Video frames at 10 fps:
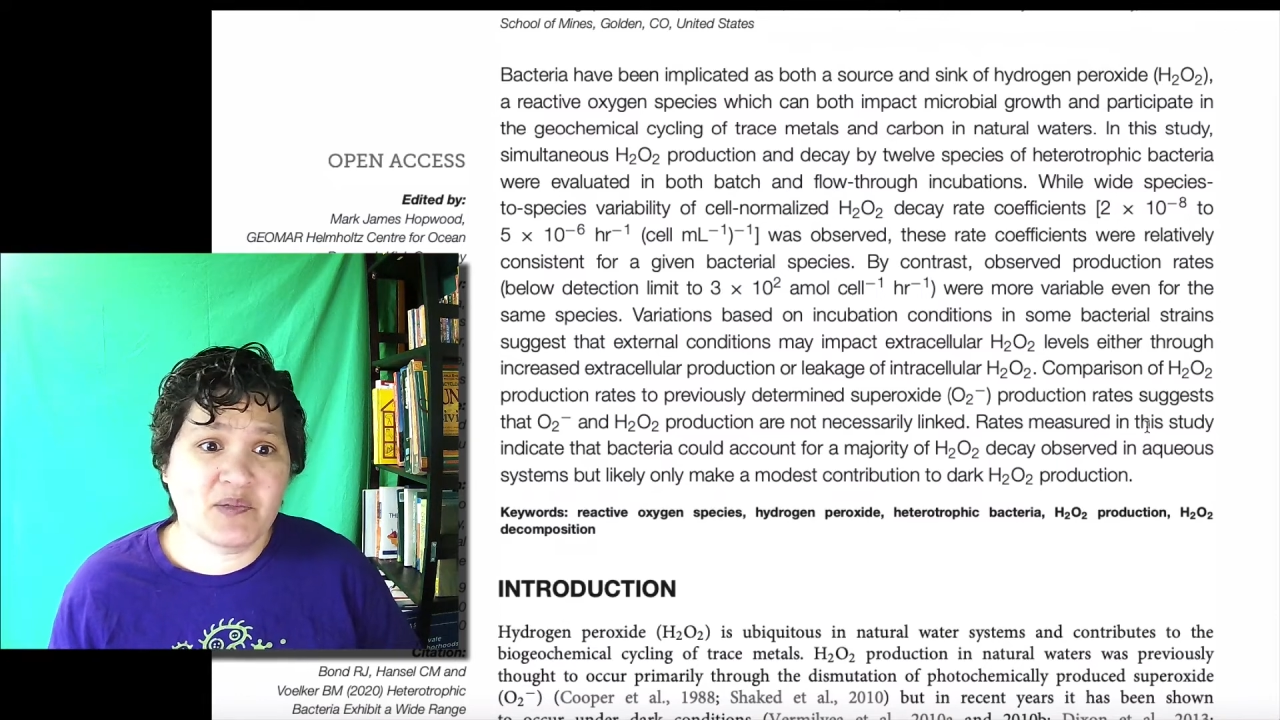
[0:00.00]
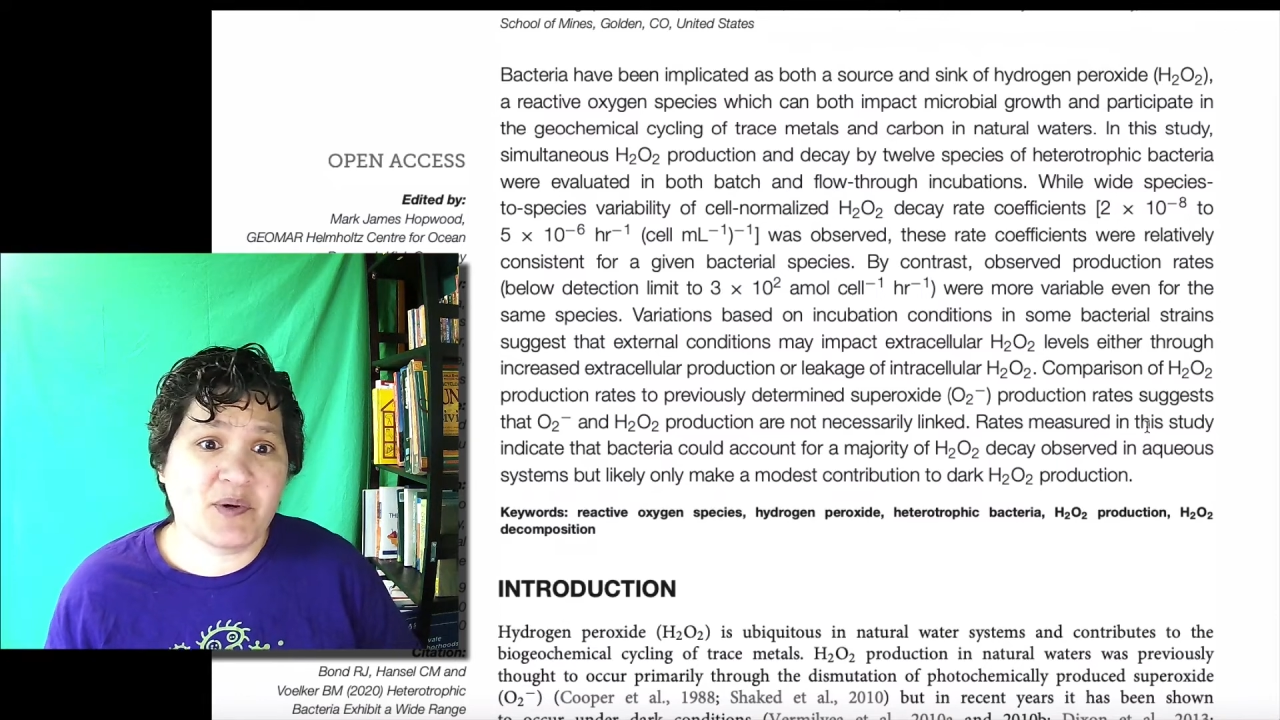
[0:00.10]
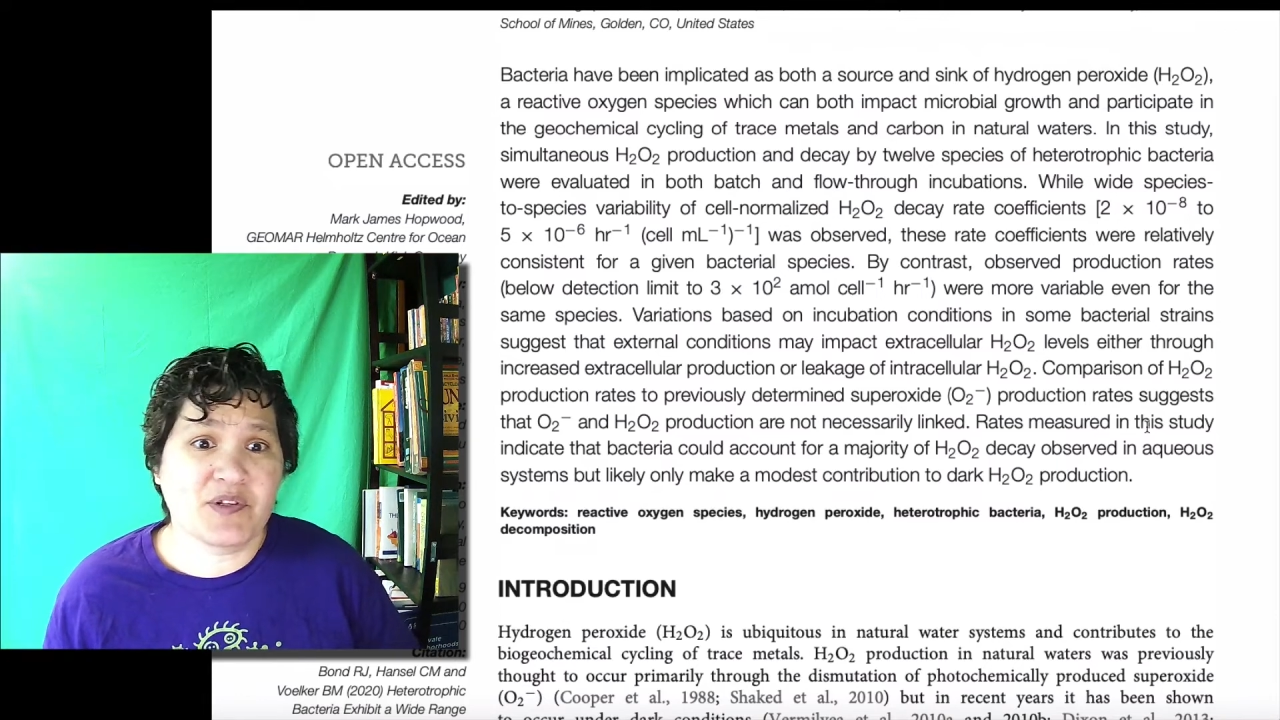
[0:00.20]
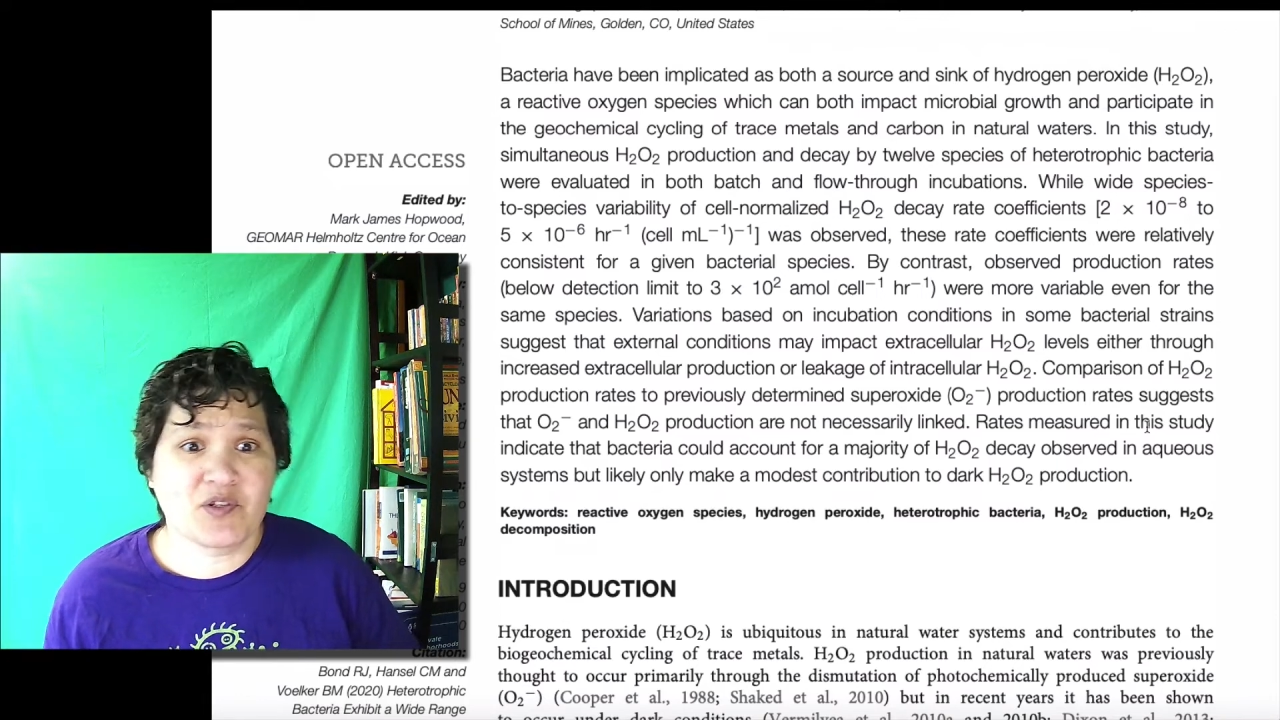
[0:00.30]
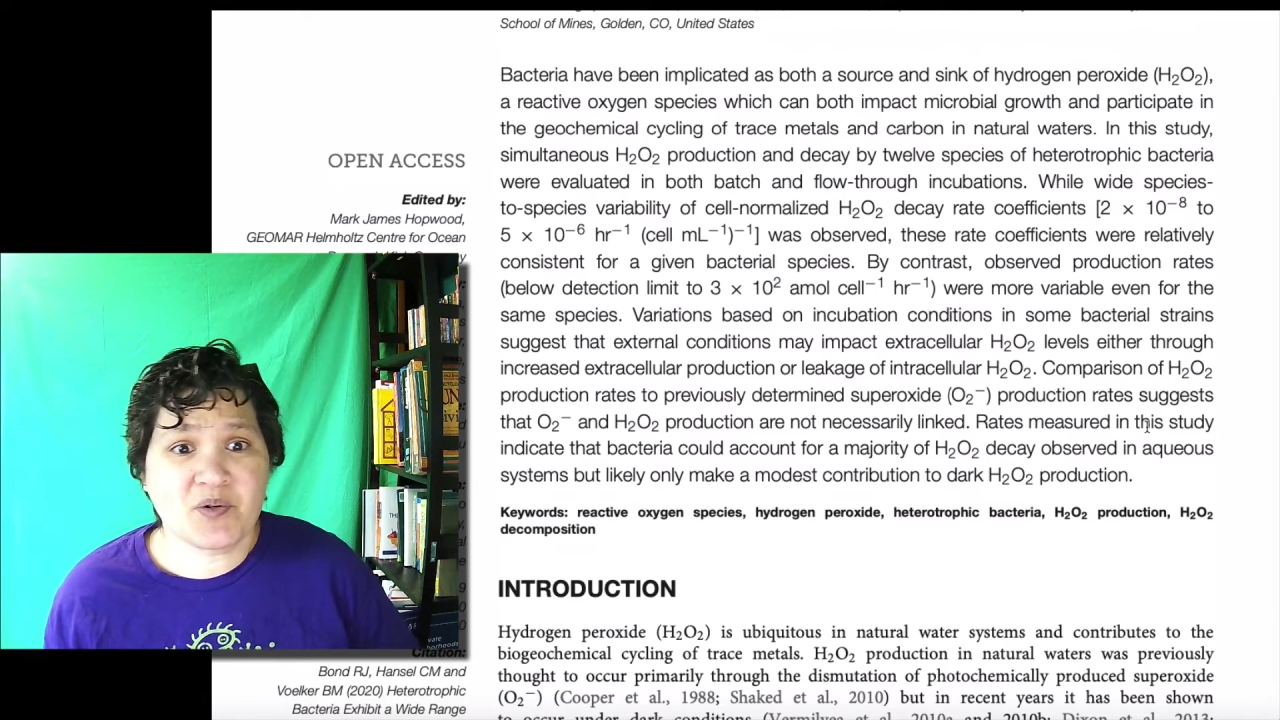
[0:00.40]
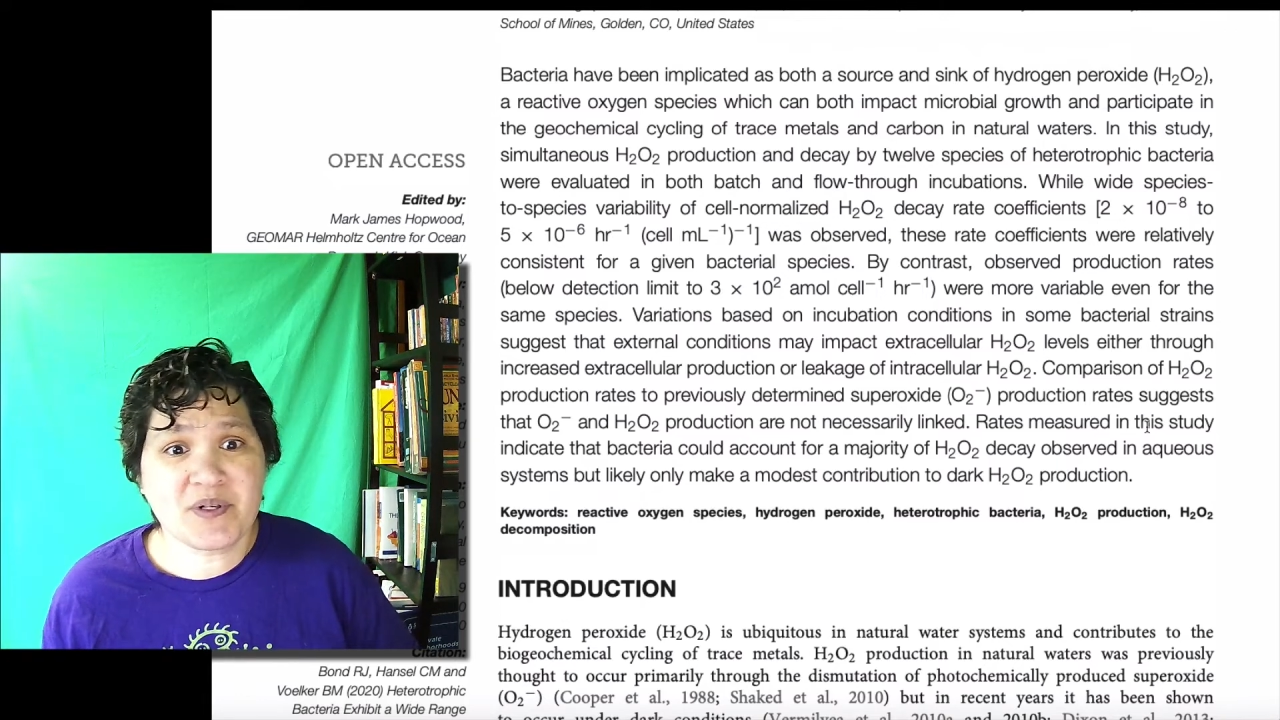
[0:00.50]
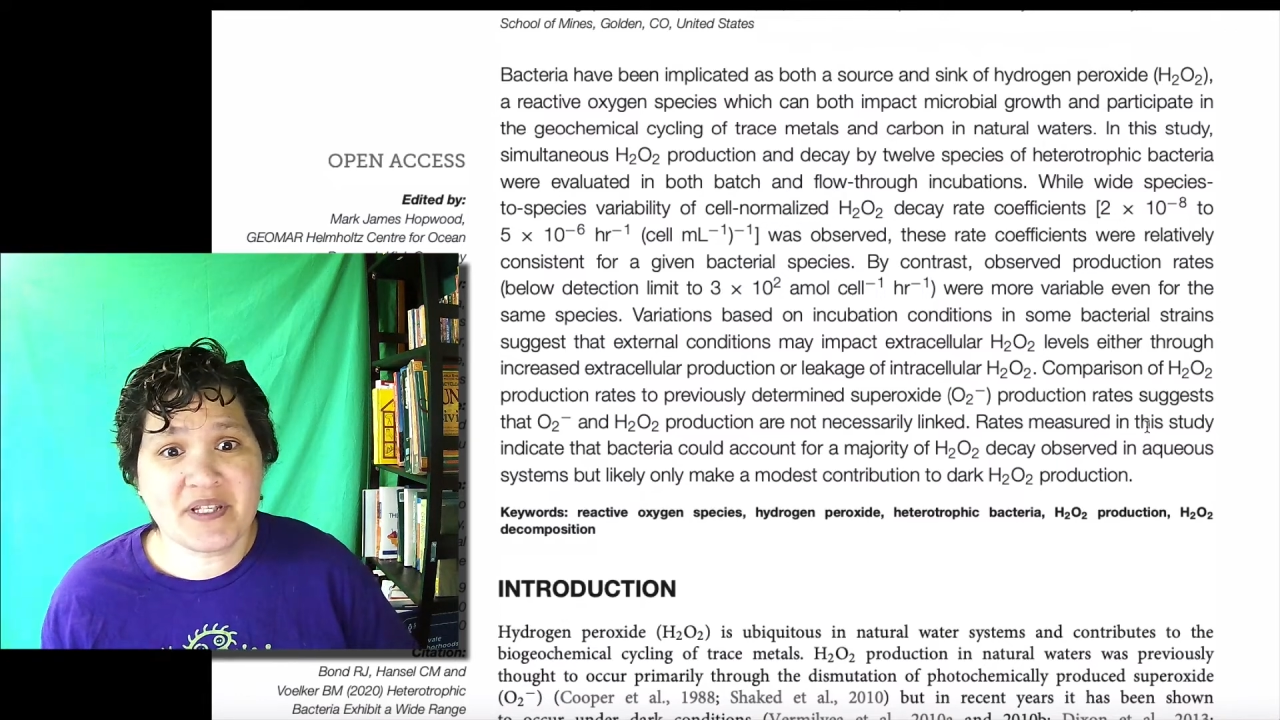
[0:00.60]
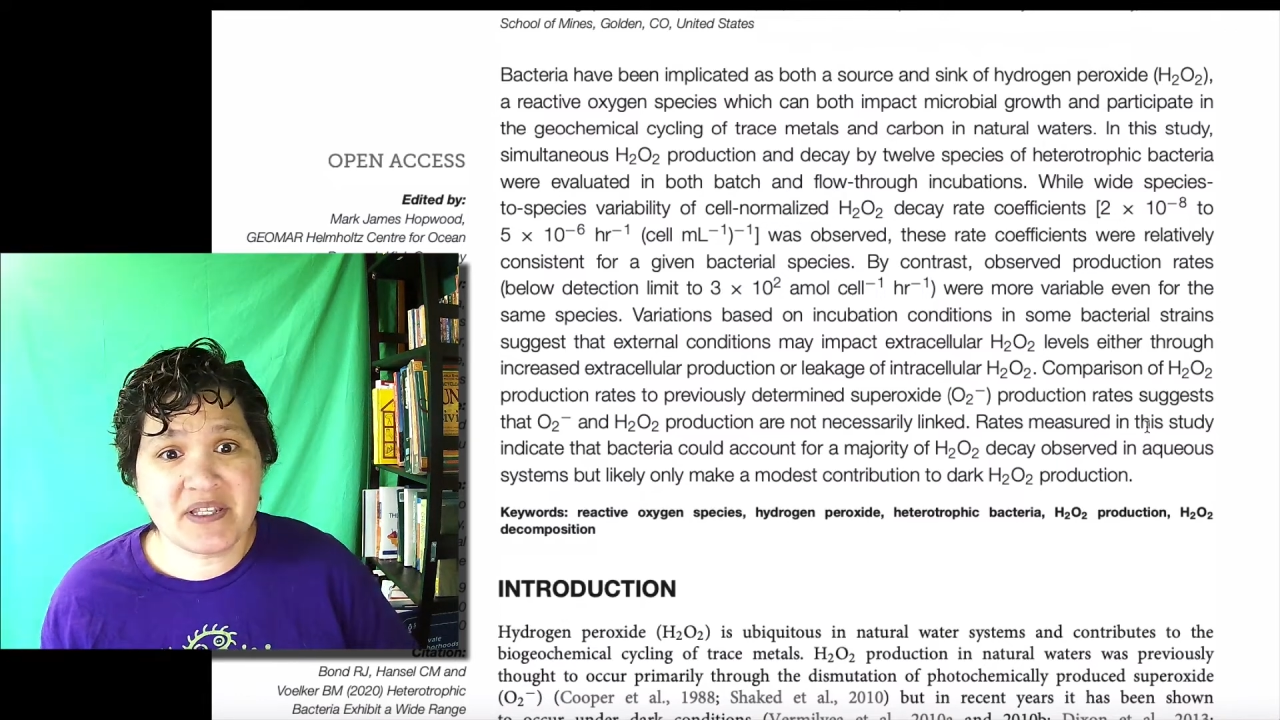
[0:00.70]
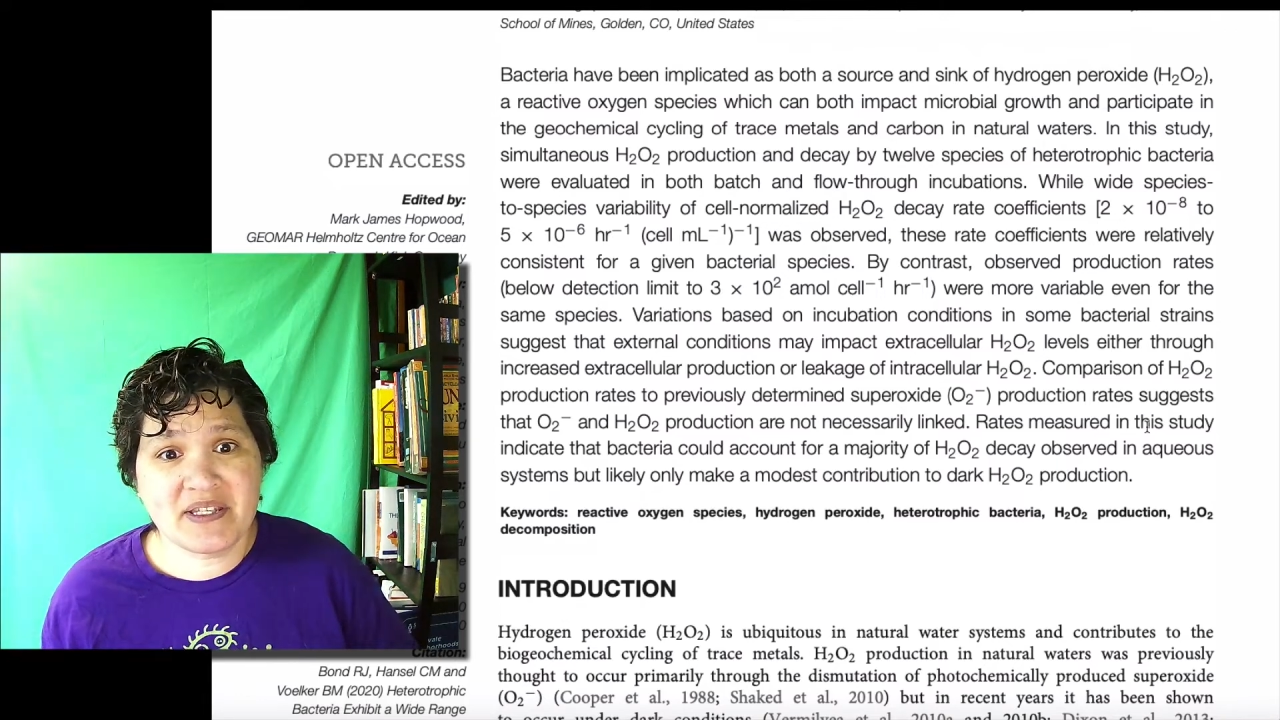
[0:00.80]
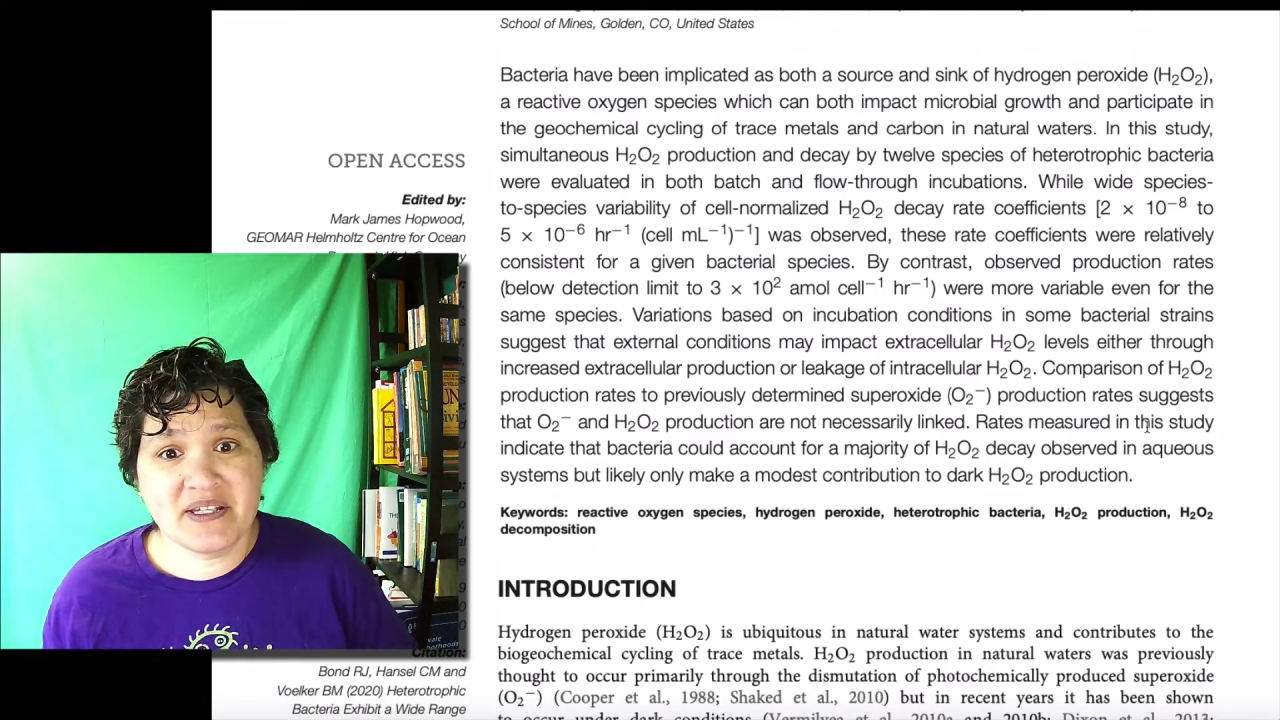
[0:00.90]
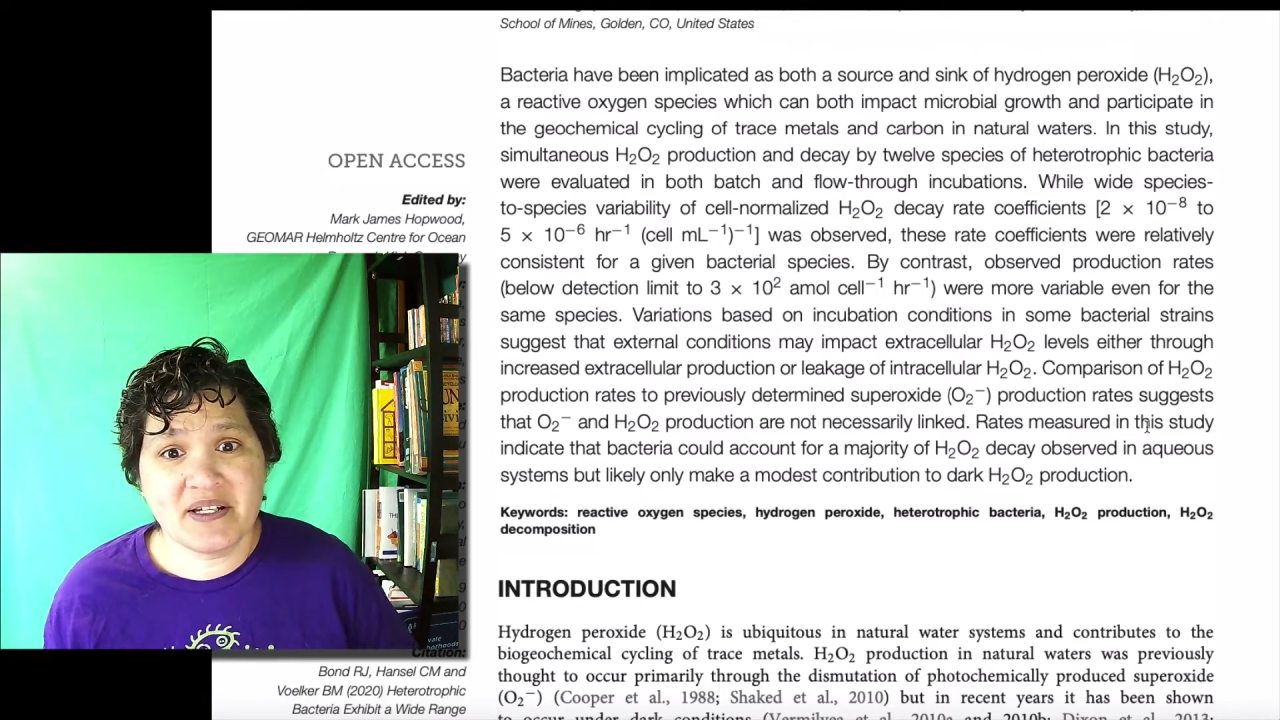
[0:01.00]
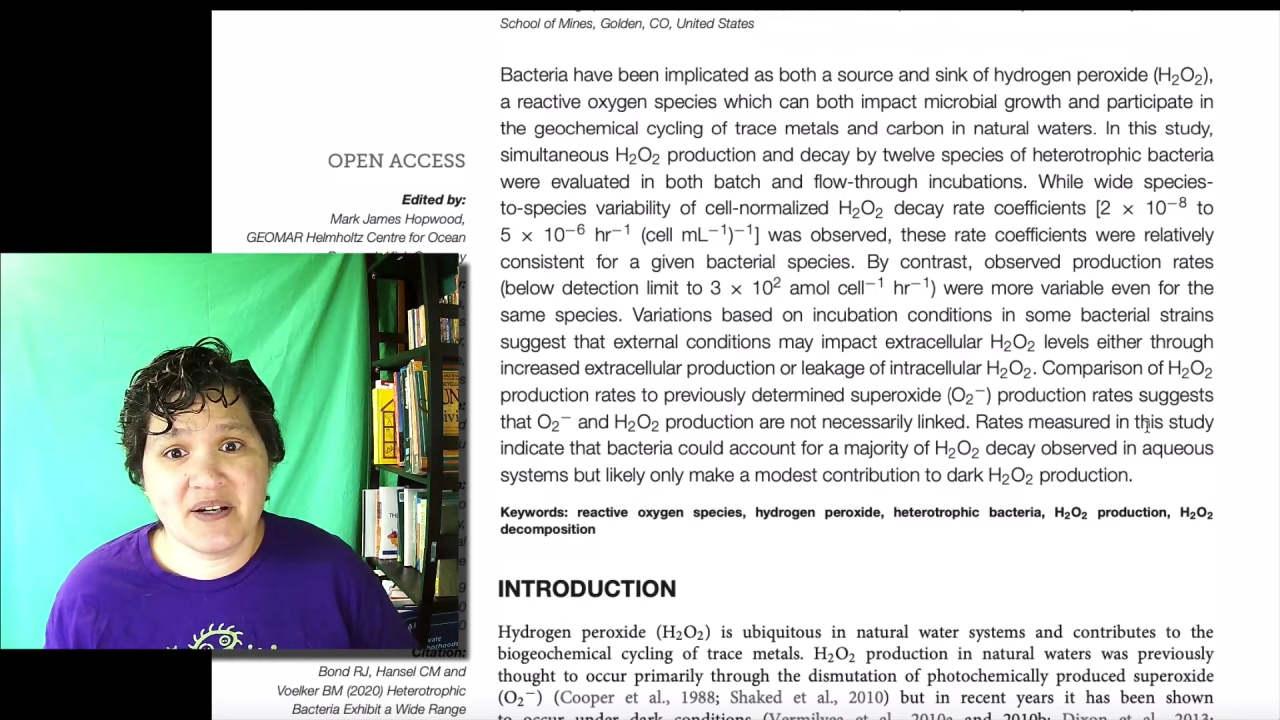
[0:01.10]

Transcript: both a source and sink